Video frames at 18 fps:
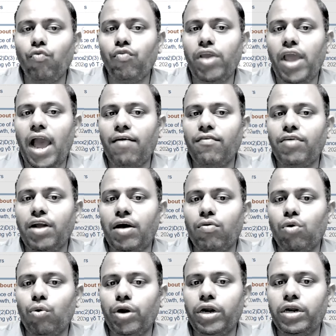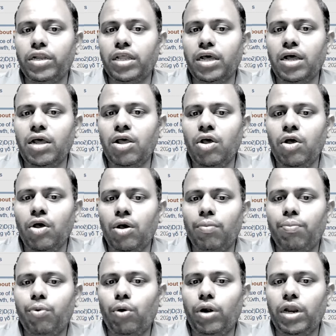we have downloaded the
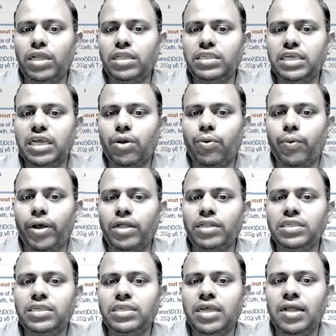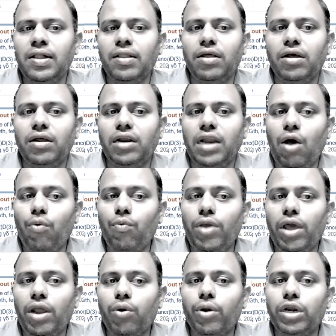protein sequence. Now
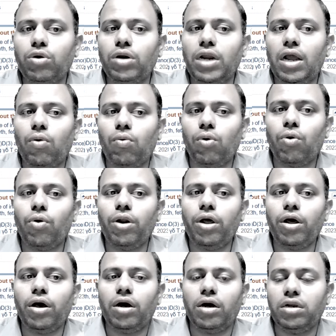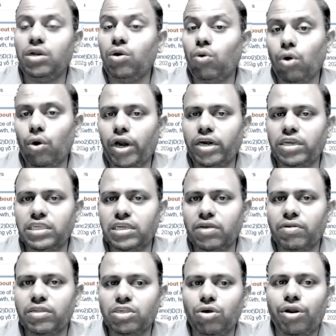we are going to download nucleotide
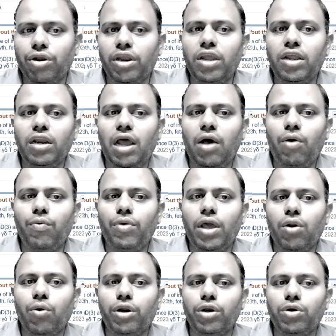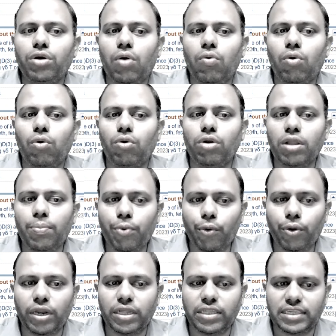sequence. Sorry, now we are going to download the
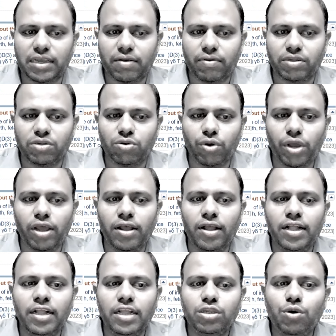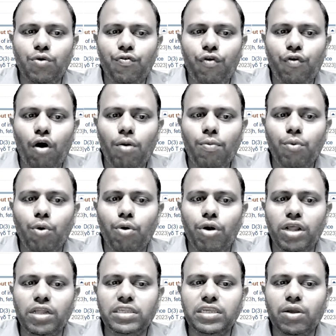protein sequence. Okay, so for
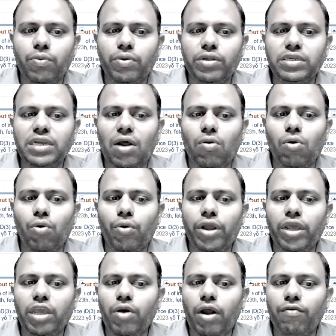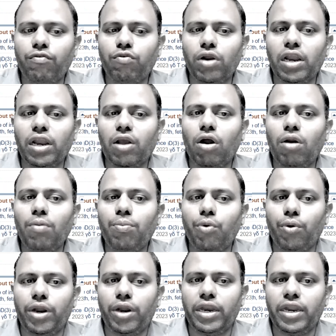protein sequence downloading, you have to click on
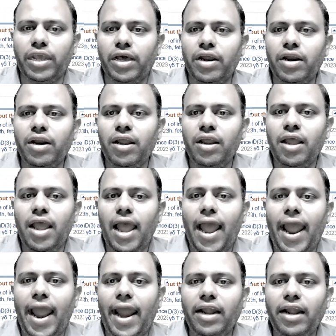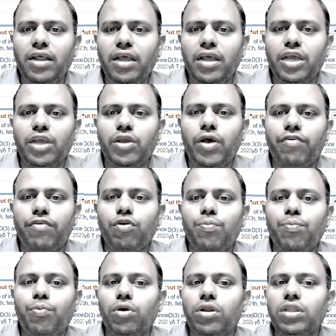protein here and you have
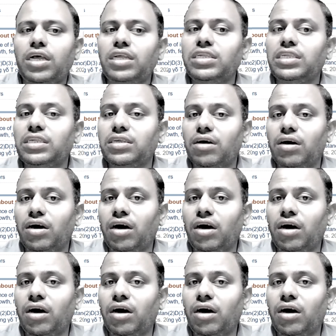to put this